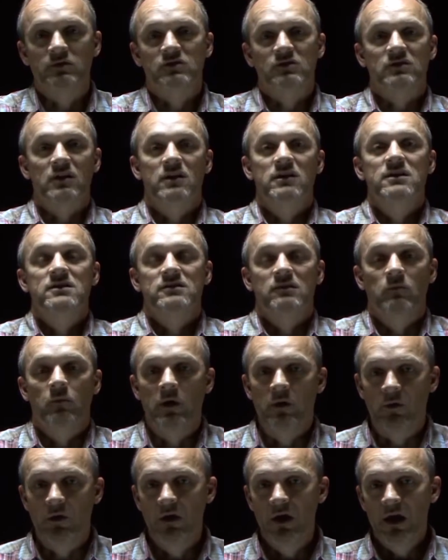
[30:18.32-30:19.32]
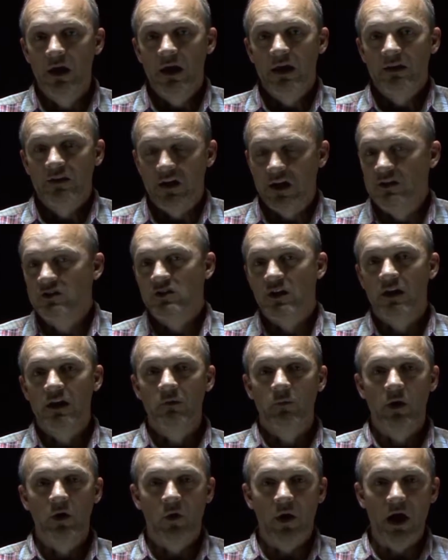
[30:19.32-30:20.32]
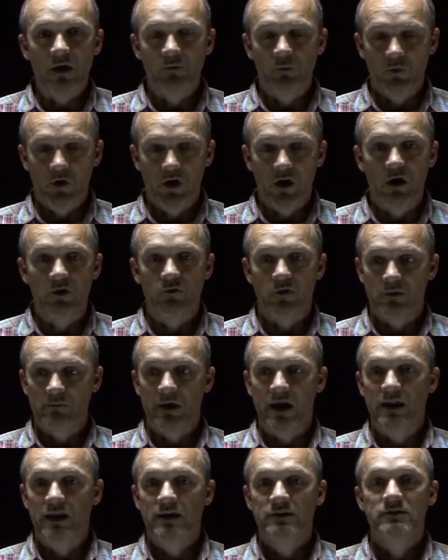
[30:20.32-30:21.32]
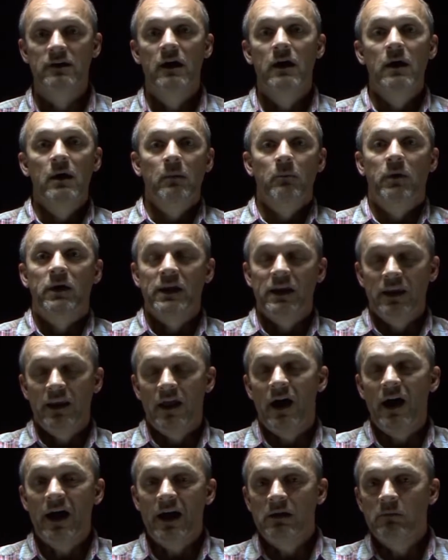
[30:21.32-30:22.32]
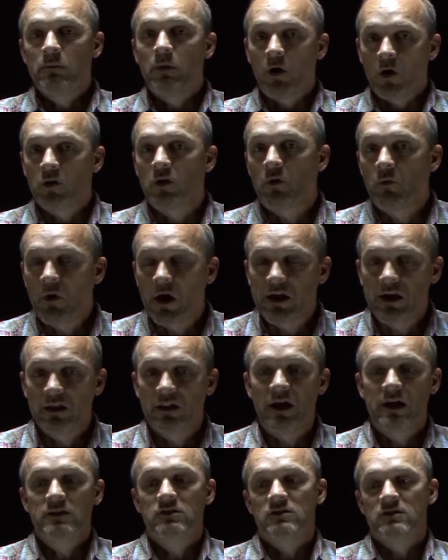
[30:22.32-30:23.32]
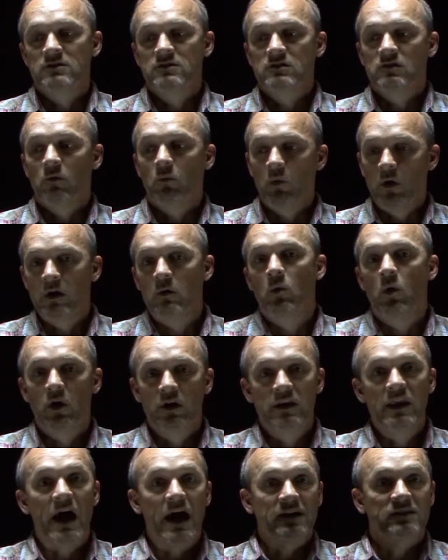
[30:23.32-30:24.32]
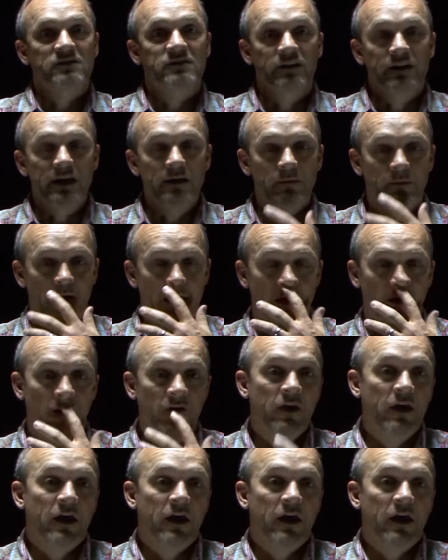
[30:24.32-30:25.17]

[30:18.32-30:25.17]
studies, and we were teaching, and we were having recovery meetings. But at night, per the regulations, we would not sleep there,